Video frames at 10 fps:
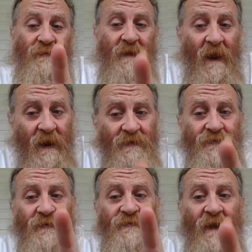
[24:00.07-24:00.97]
pertains
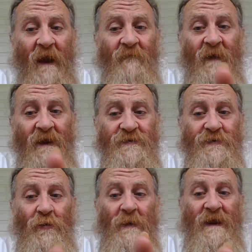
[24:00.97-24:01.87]
to
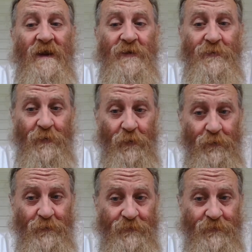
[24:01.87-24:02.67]
salvational issues.